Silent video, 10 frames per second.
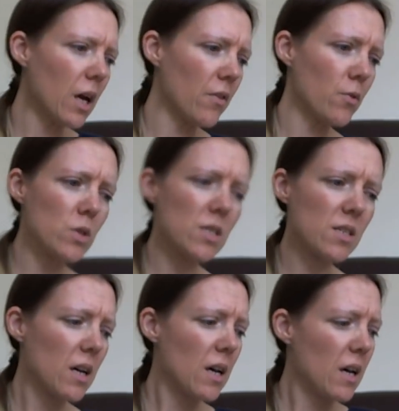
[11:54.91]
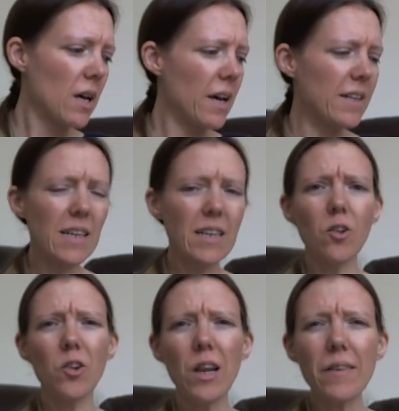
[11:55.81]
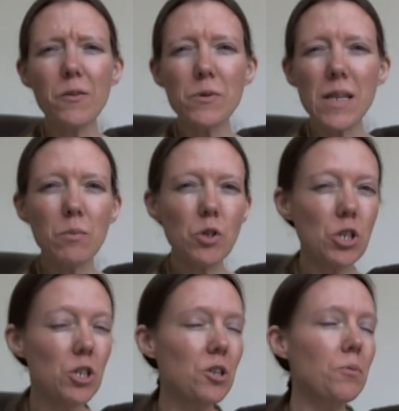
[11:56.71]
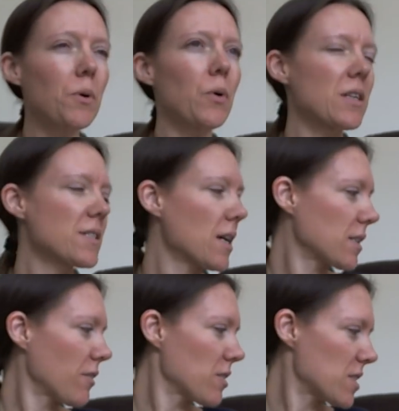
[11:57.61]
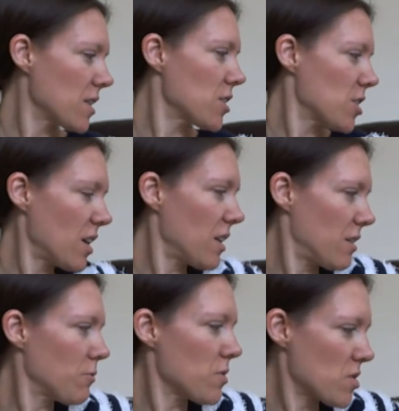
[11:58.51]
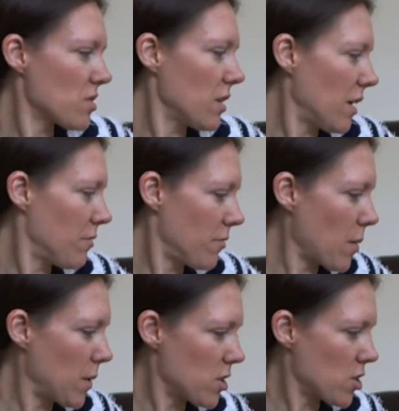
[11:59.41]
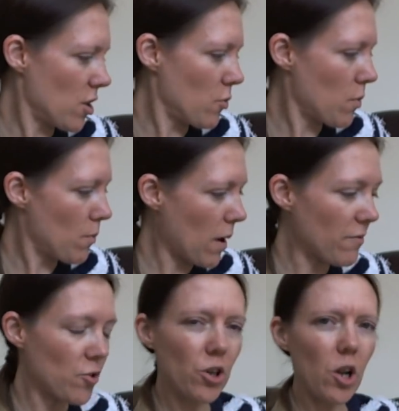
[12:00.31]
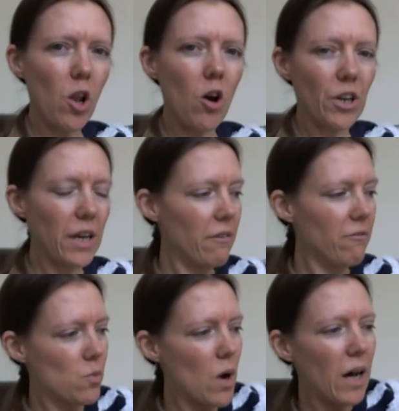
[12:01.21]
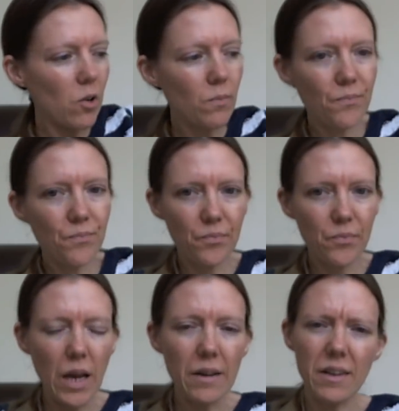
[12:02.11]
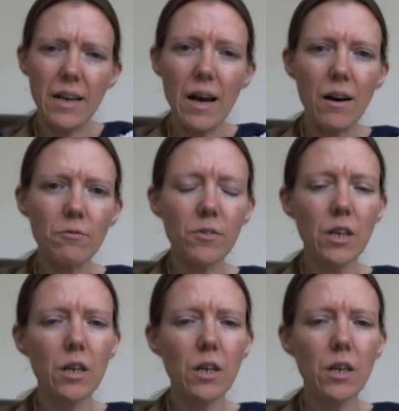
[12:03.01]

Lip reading: And it didn't look like there was that much to do, but when I sat down and stitched it, there was, yeah, a fair bit to do. But I've done a lot on here as well. I think I have.